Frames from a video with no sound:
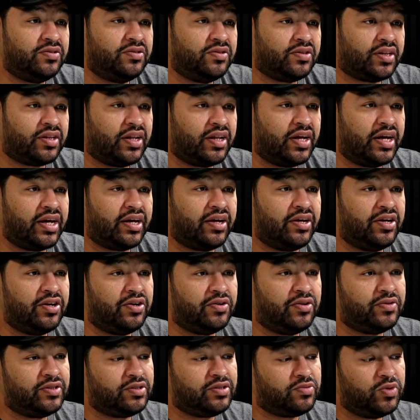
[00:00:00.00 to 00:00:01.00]
Like, you
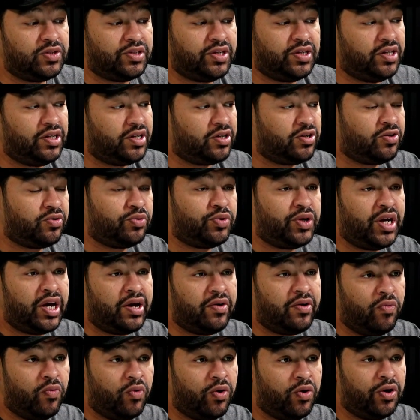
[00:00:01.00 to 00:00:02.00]
know, it's one thing to
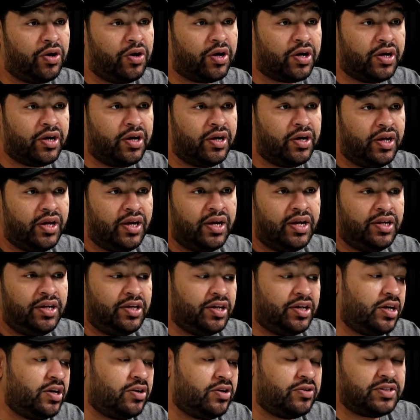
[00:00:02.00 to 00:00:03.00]
create work.
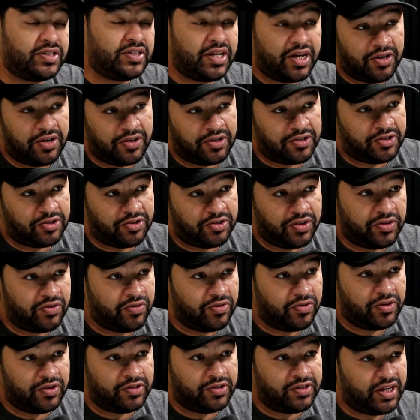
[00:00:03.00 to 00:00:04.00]
You could go stand on the street
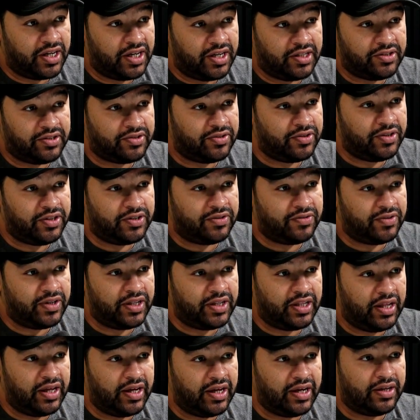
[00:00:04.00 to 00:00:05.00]
corner of San Antonio,
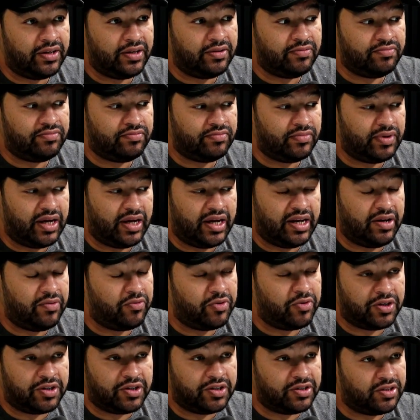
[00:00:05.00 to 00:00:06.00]
and, like,
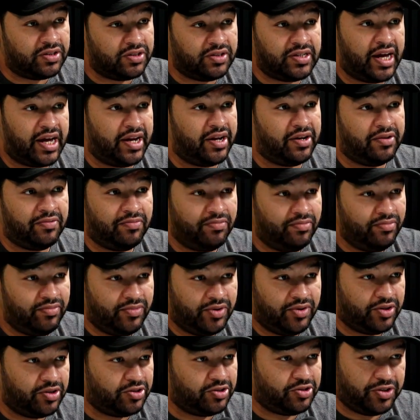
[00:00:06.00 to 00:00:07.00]
anyone could stand
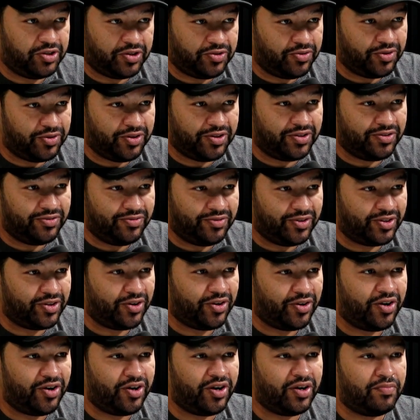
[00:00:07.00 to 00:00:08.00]
on a street corner with their
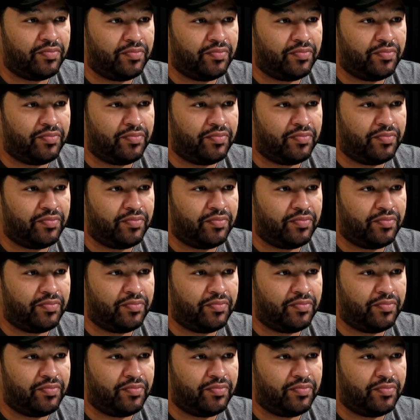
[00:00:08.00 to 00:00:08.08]
art.